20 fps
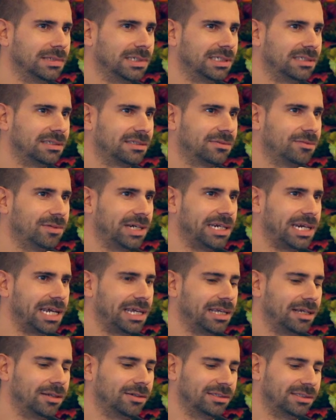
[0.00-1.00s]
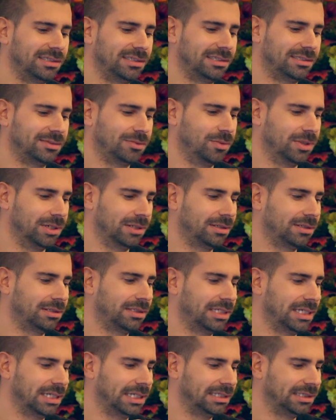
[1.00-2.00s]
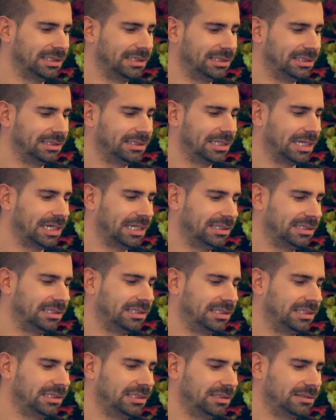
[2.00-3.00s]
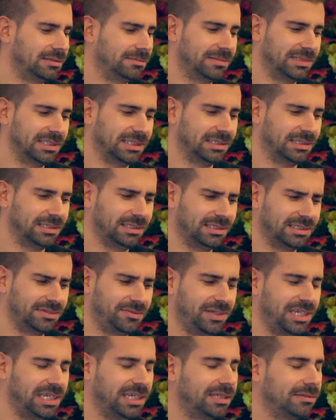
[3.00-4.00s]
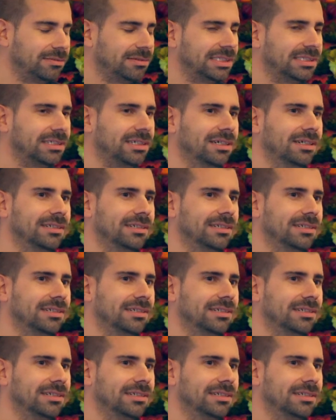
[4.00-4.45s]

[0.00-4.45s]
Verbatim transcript: it's when I got this word and this idea, this feeling with the